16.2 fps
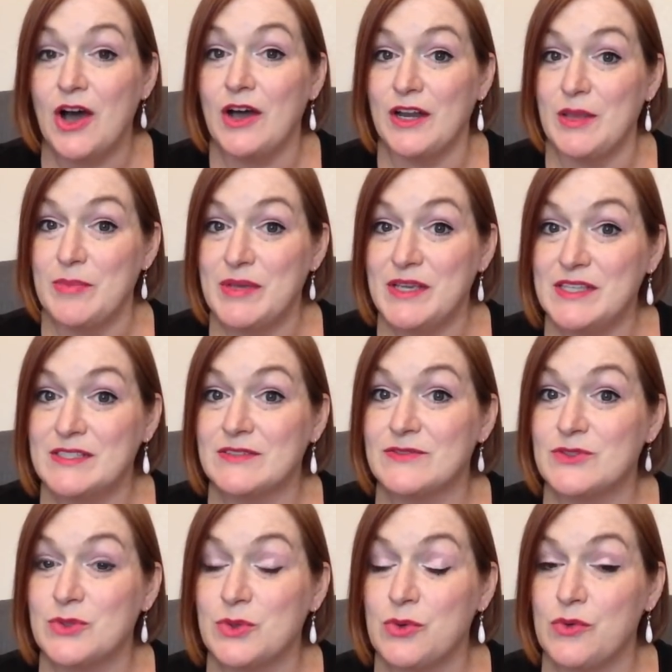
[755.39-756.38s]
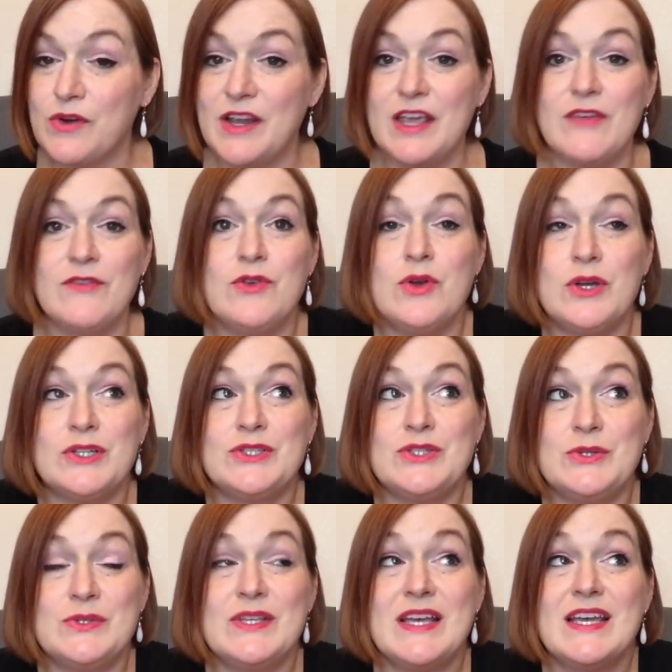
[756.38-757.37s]
on a piece of jewelry if you could
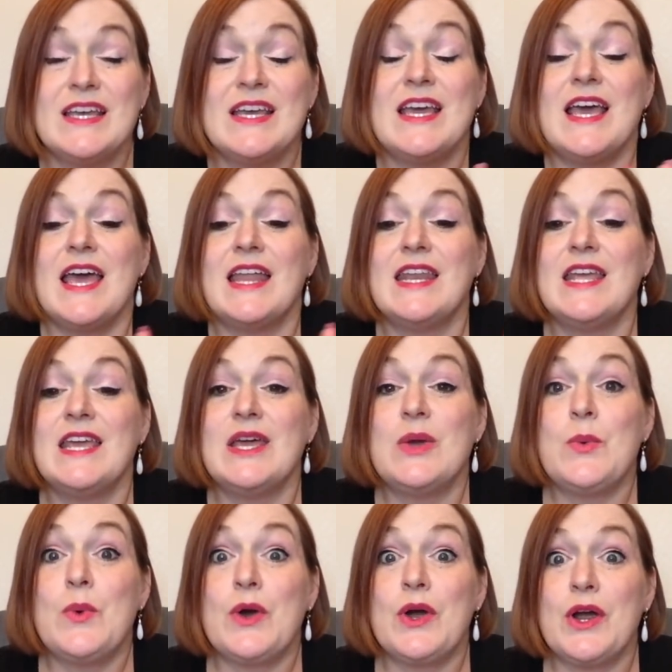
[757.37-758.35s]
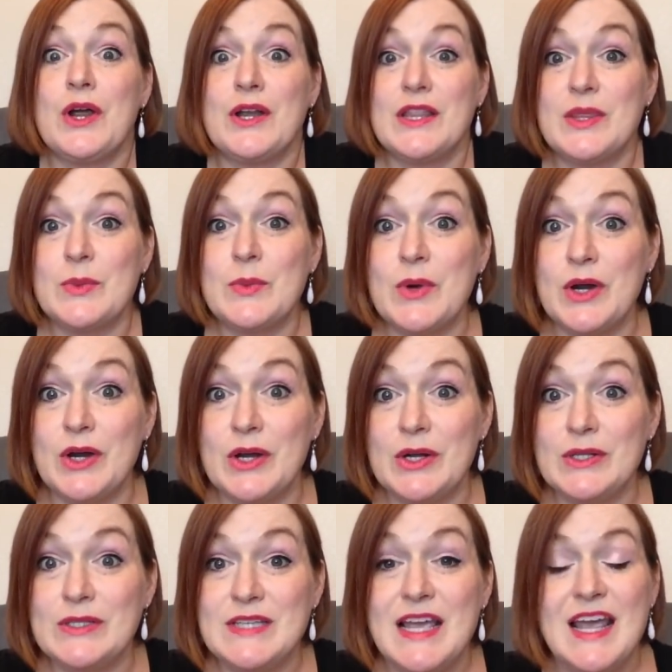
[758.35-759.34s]
choose any word in the
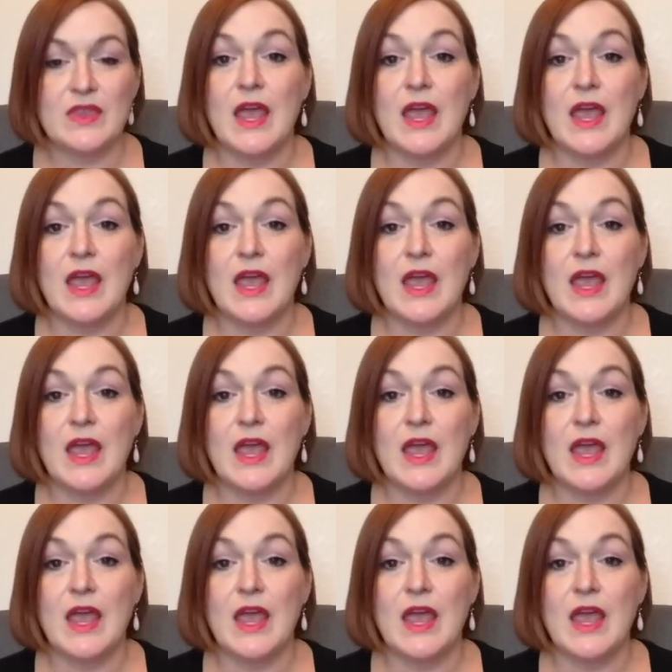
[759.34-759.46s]
world.